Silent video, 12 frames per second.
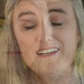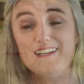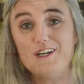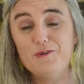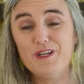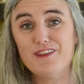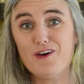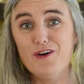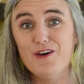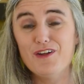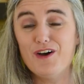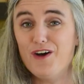Now, with
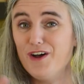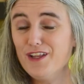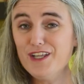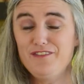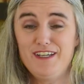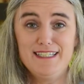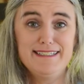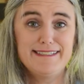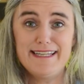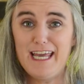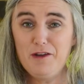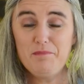all of his
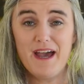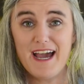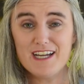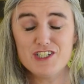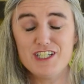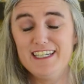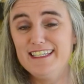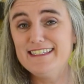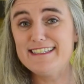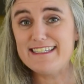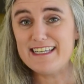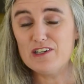same passion
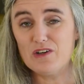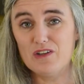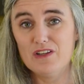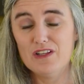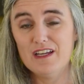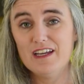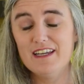and zeal,